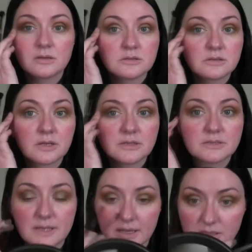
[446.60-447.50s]
So
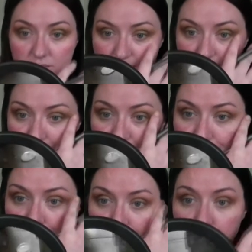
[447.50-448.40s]
that's that.
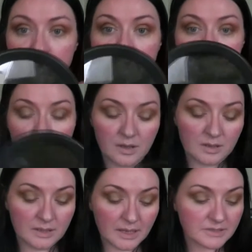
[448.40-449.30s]

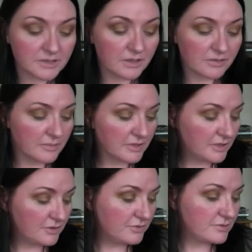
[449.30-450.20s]
The next colour I'm going to
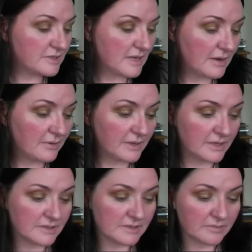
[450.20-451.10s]
use now
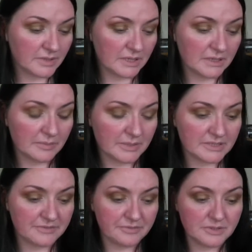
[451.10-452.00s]
is something a little bit
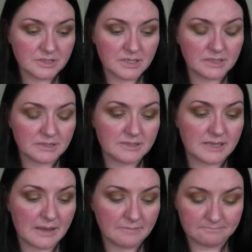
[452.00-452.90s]
different. It's
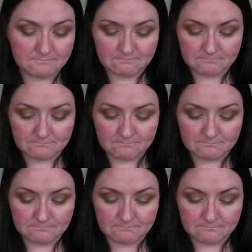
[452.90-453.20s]
from